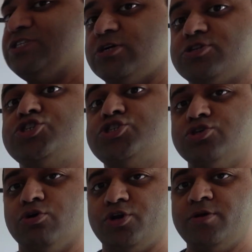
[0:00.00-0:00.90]

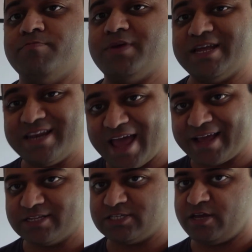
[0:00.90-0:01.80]
should be
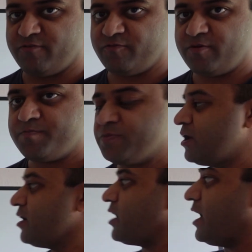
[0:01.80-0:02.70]
negative.
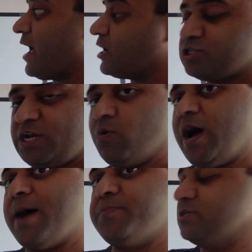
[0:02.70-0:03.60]
And actually what
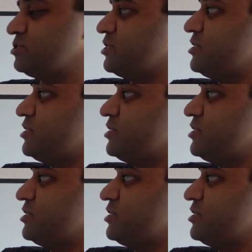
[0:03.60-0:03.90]
happens is,